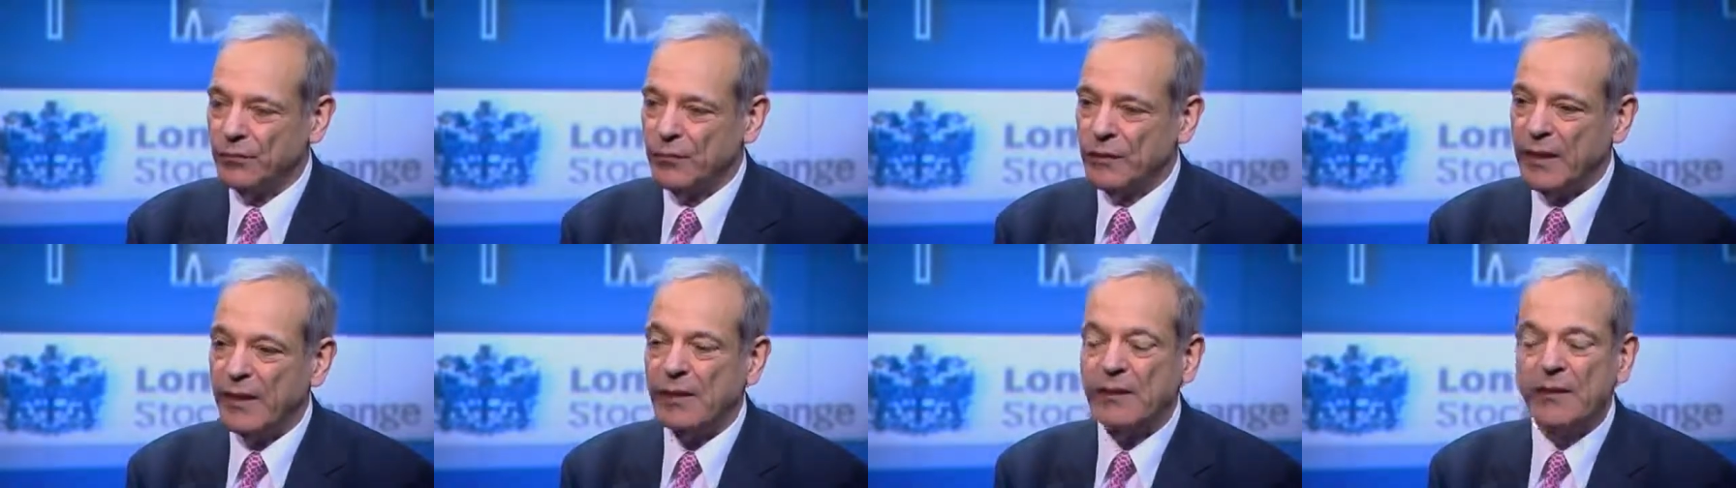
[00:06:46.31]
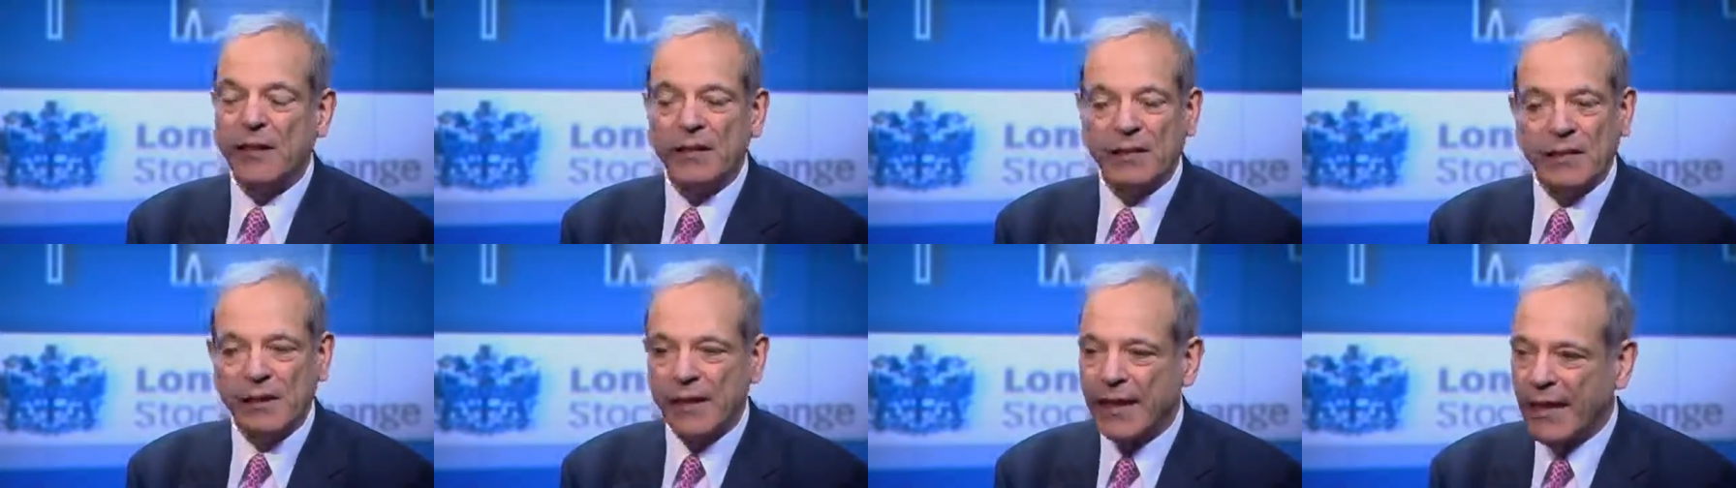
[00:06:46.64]
It
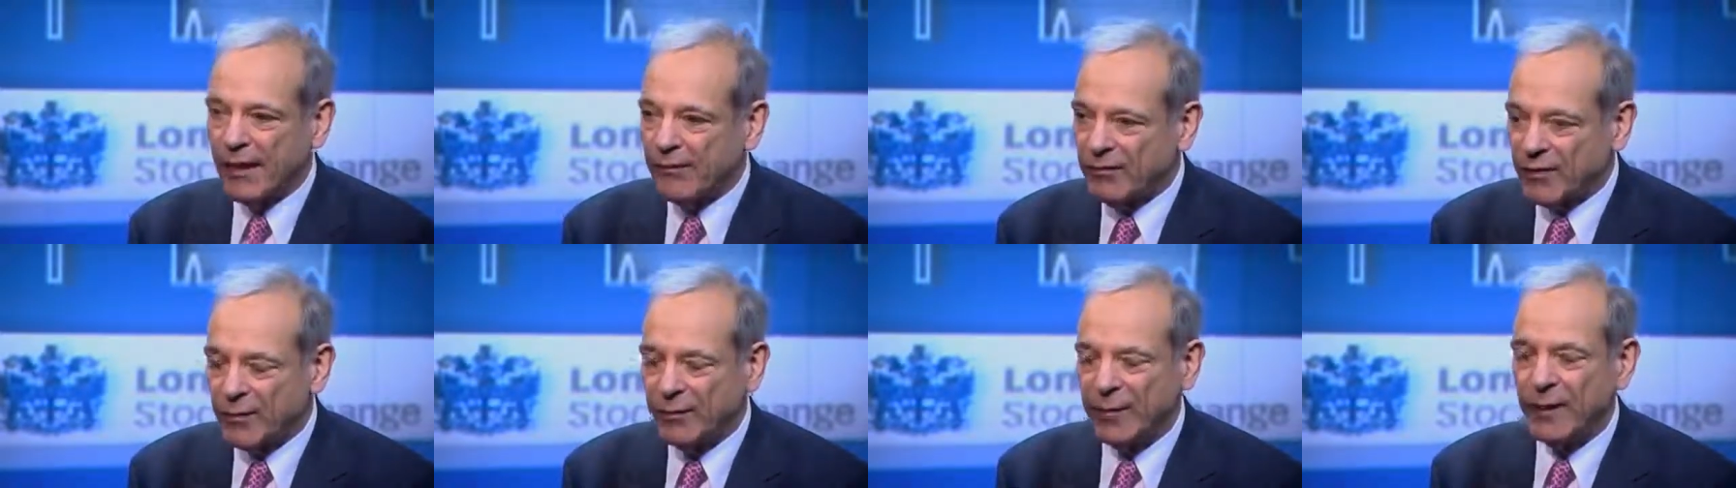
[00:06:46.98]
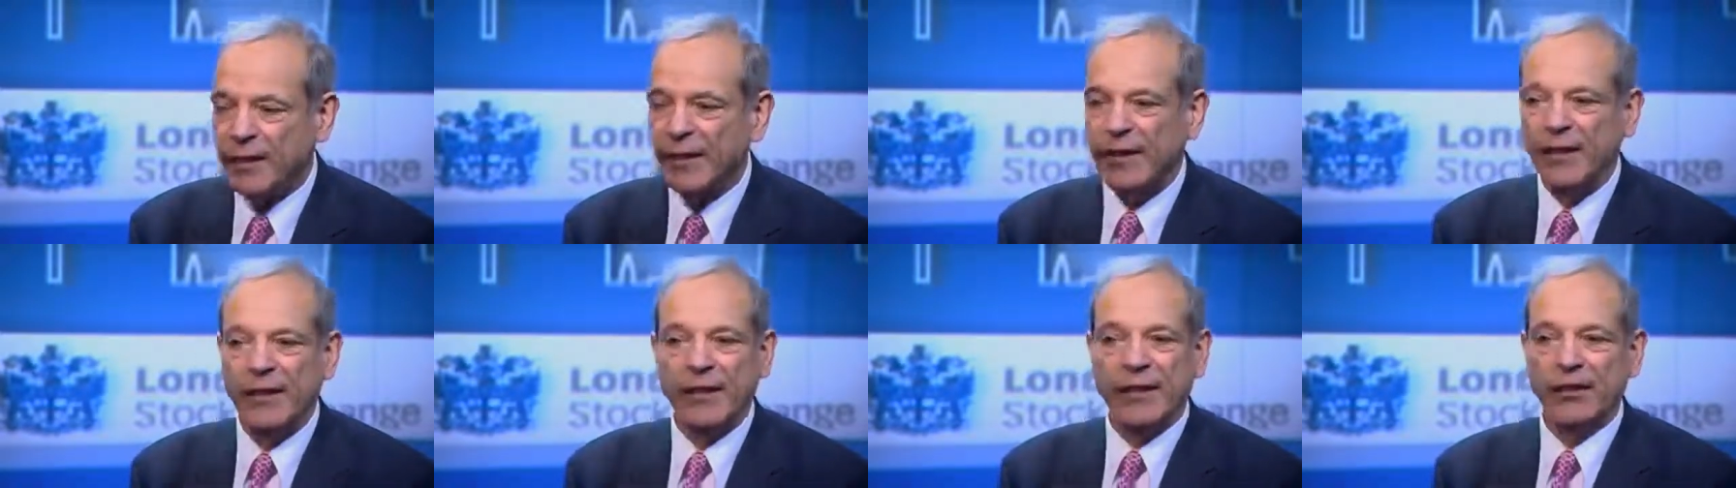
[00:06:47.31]
doesn't have to
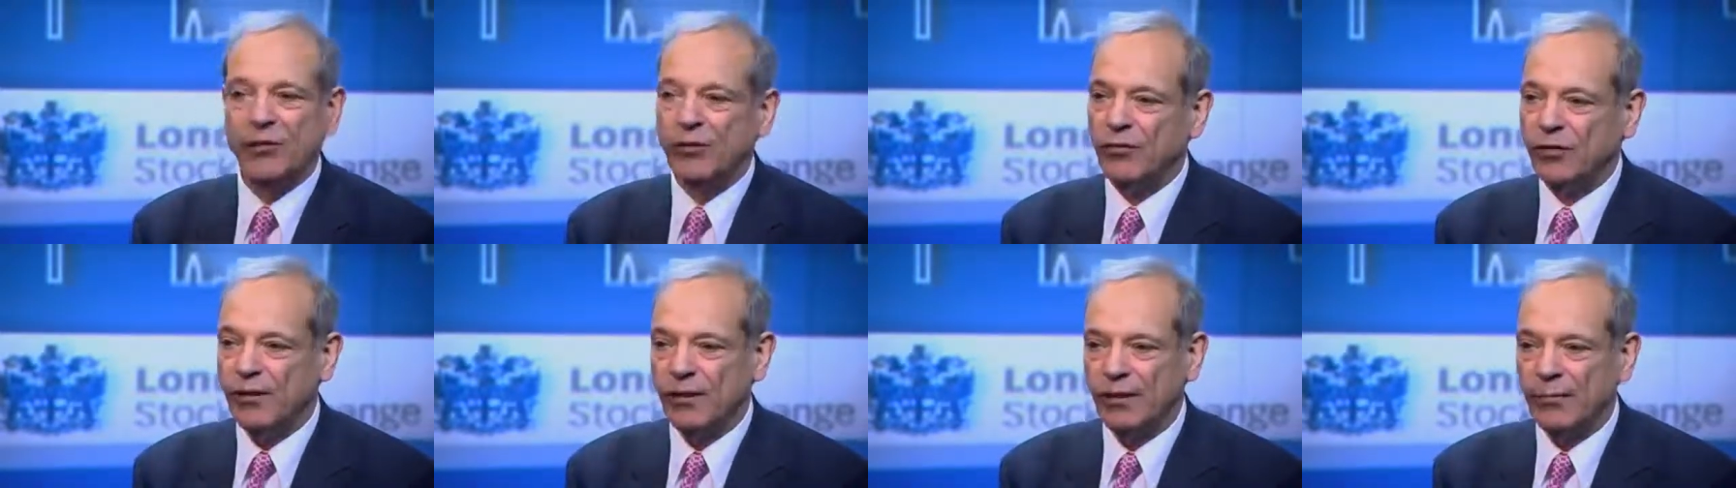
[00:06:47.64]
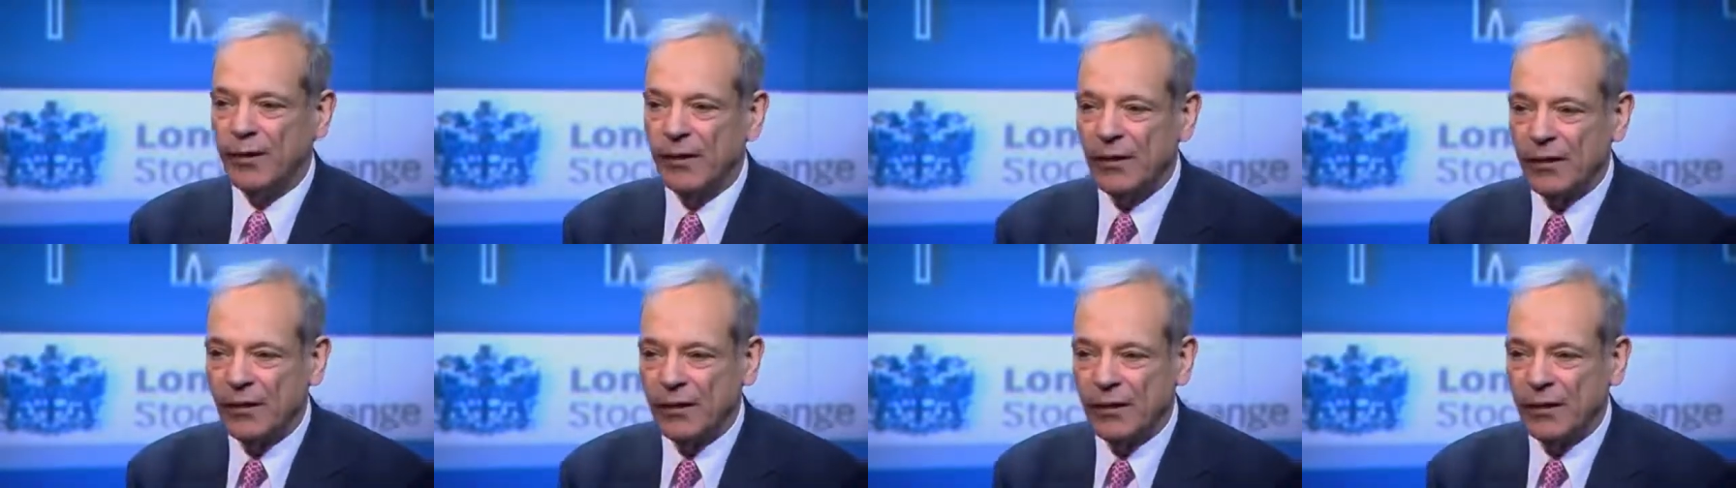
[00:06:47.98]
be in North
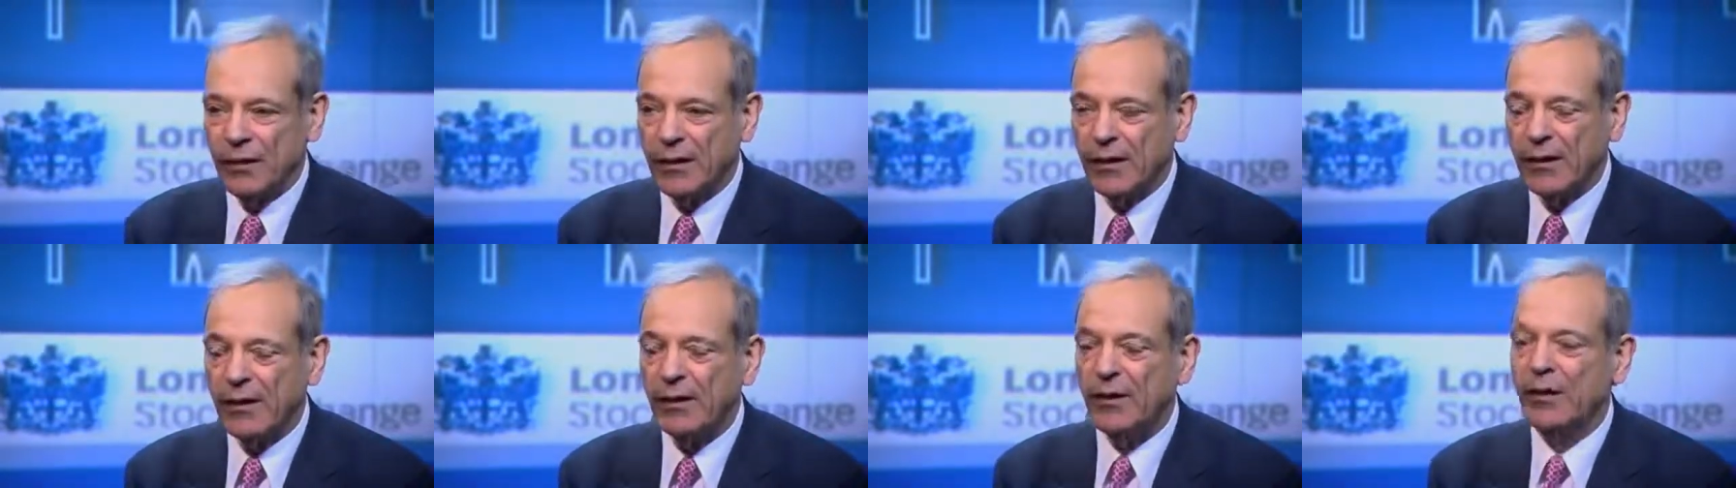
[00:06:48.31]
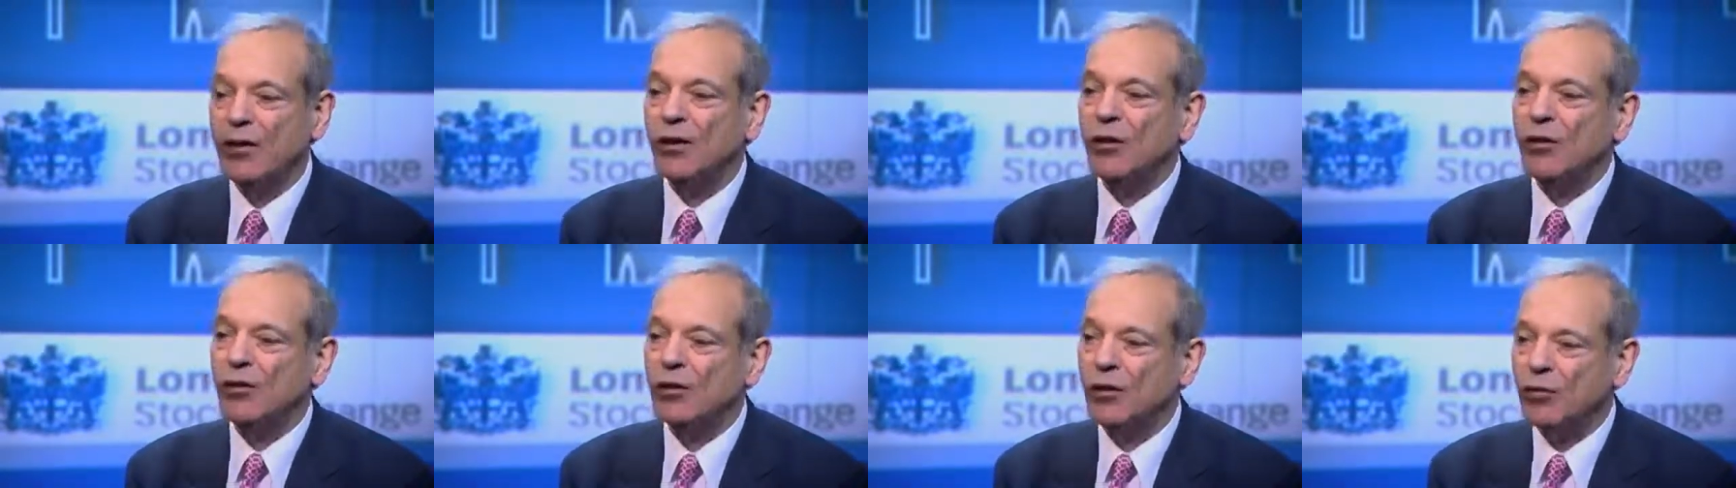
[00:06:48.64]
America
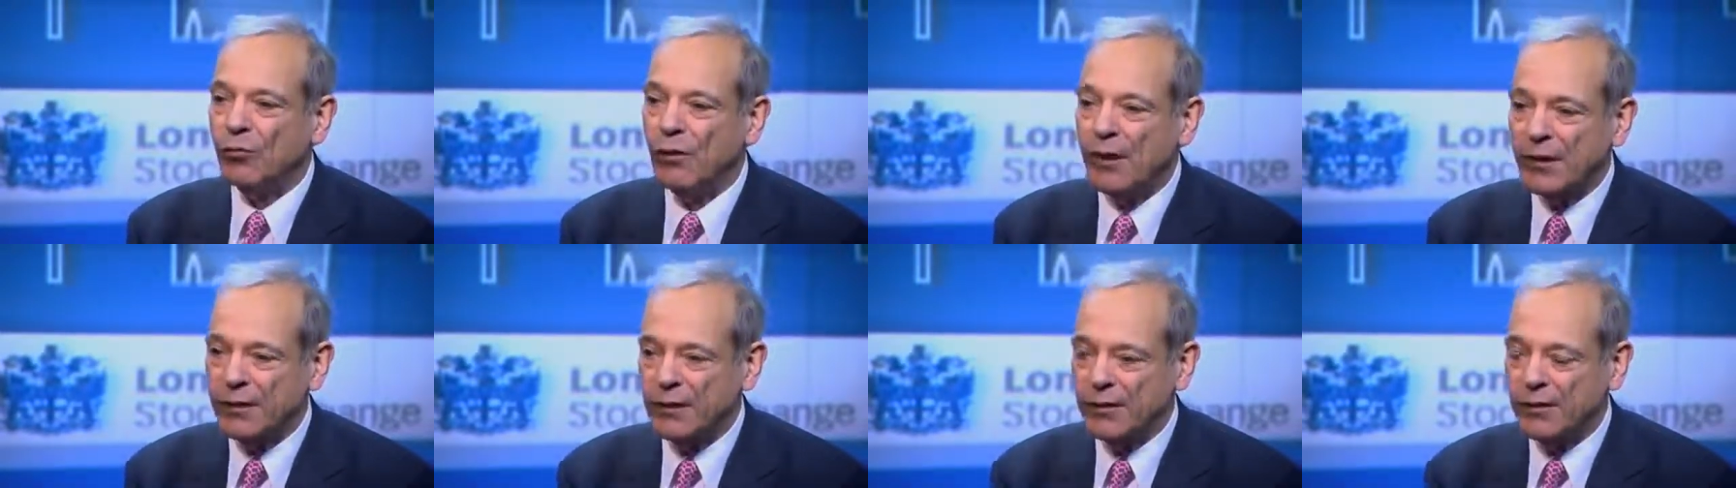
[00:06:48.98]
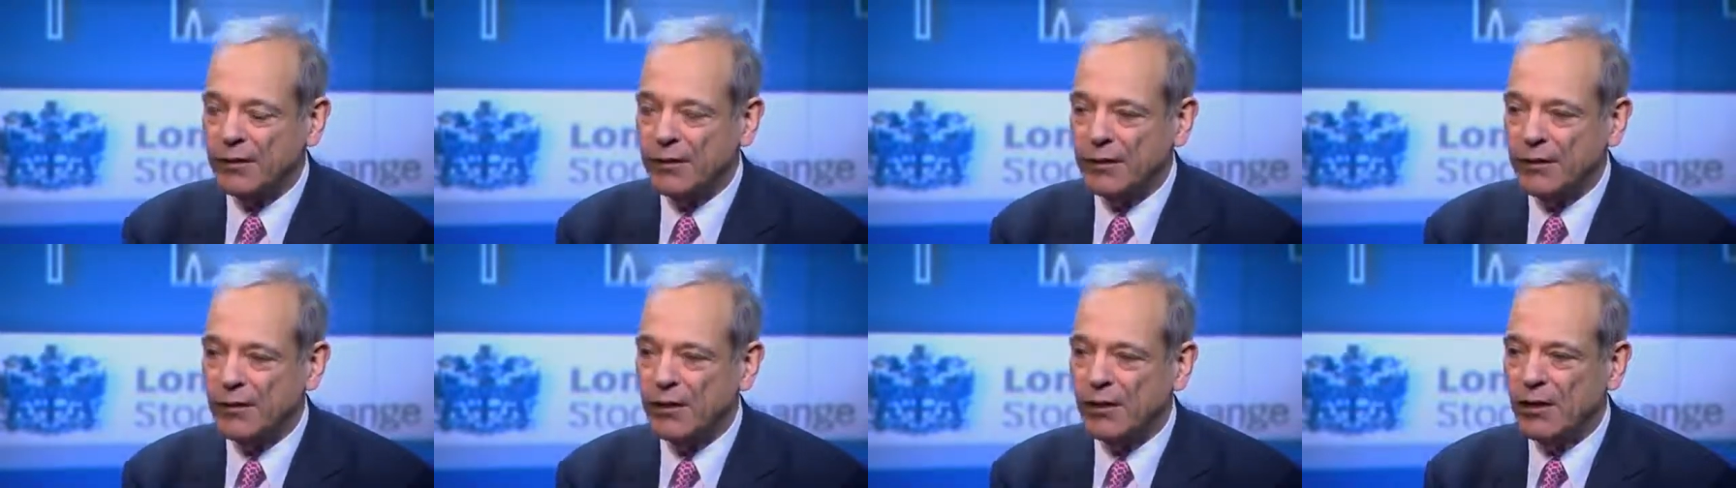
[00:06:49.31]
or
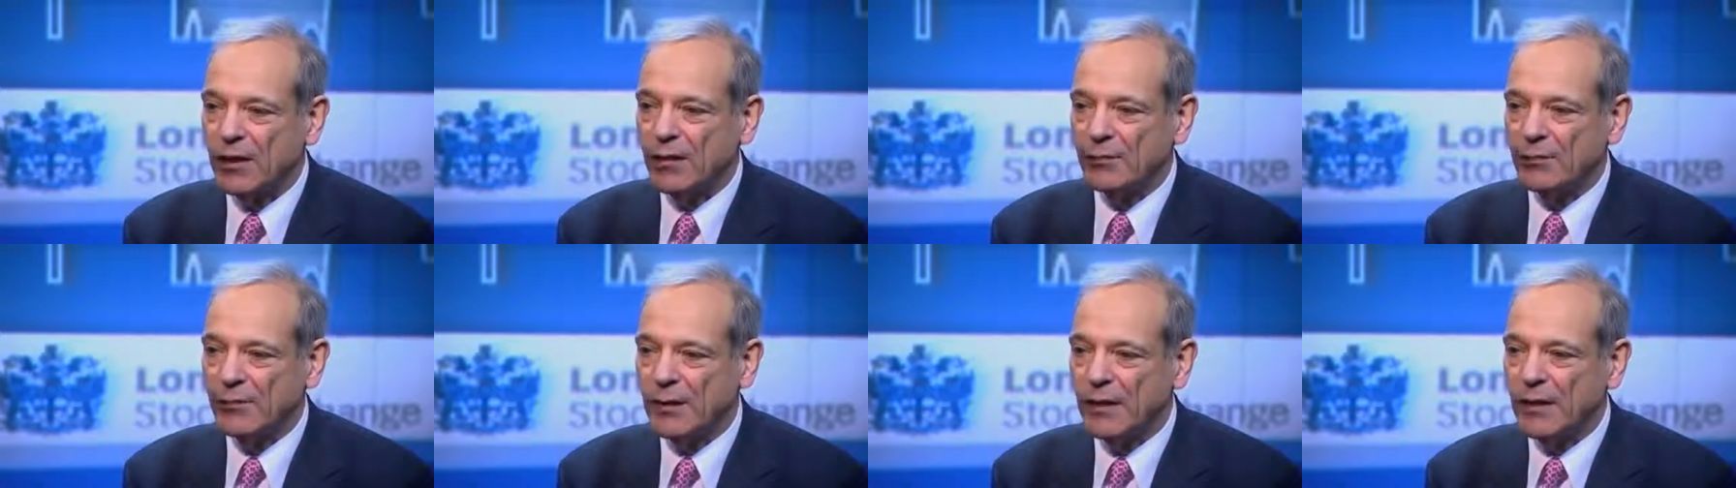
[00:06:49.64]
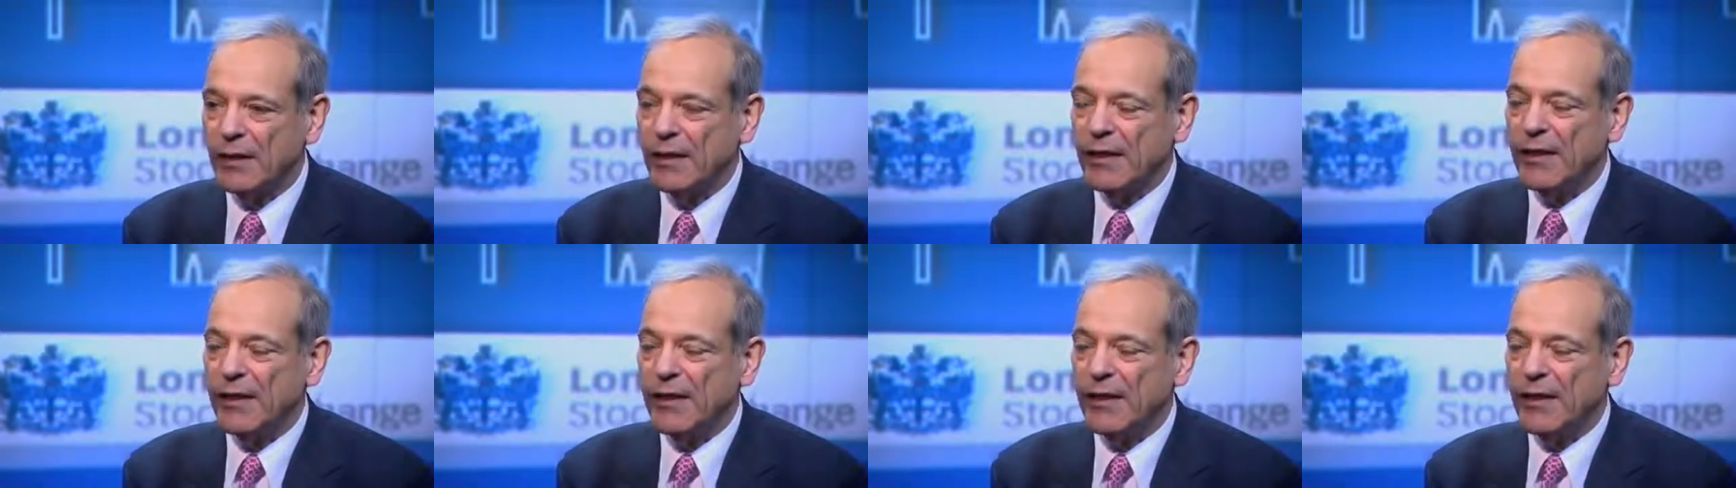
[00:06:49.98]
Western Europe.